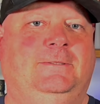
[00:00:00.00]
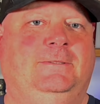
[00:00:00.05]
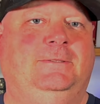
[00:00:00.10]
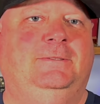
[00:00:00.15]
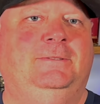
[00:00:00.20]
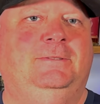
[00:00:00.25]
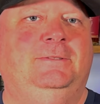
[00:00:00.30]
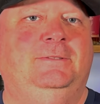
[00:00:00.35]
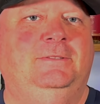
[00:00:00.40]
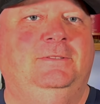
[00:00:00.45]

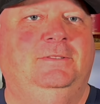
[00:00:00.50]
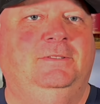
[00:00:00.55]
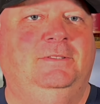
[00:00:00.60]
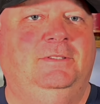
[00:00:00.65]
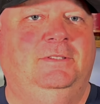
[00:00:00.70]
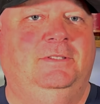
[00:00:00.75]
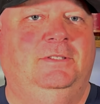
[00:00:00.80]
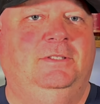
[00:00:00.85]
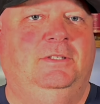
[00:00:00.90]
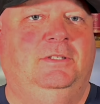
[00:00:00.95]

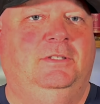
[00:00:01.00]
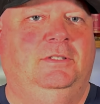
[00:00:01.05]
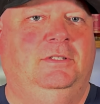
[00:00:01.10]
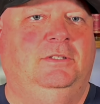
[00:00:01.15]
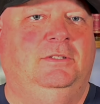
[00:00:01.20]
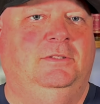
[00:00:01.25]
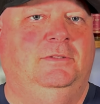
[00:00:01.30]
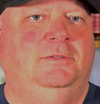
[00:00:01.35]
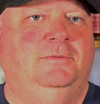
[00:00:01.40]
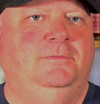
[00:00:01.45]

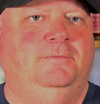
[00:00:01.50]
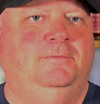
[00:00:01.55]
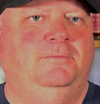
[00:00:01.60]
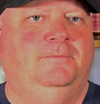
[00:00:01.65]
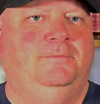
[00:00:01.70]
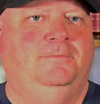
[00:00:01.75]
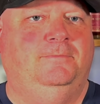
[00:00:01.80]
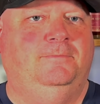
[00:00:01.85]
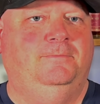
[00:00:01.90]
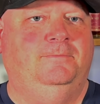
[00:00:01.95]

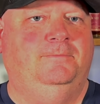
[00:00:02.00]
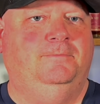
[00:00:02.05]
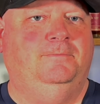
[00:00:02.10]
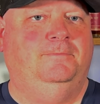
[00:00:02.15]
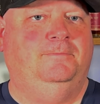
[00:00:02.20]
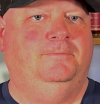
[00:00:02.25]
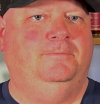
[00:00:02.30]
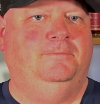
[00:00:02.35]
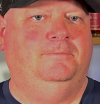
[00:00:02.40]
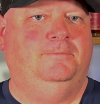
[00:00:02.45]

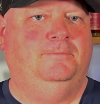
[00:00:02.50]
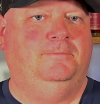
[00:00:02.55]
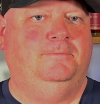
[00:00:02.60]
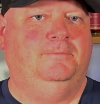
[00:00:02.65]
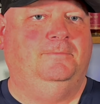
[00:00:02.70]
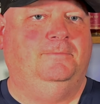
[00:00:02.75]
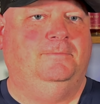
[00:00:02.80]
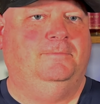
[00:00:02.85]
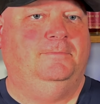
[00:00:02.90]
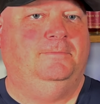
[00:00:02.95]

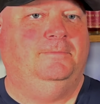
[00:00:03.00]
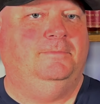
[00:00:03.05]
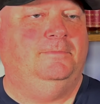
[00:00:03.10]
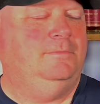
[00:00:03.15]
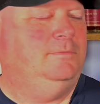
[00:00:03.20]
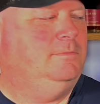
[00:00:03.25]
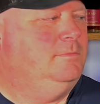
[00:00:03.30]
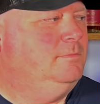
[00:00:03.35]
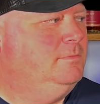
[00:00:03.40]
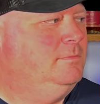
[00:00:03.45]

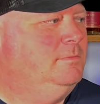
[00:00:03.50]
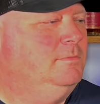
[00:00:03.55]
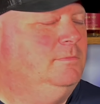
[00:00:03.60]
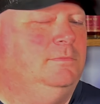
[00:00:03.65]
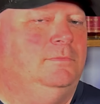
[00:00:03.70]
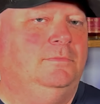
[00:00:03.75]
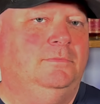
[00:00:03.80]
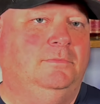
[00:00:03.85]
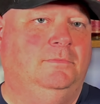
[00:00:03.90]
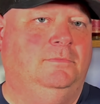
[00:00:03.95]
The person shown says nothing.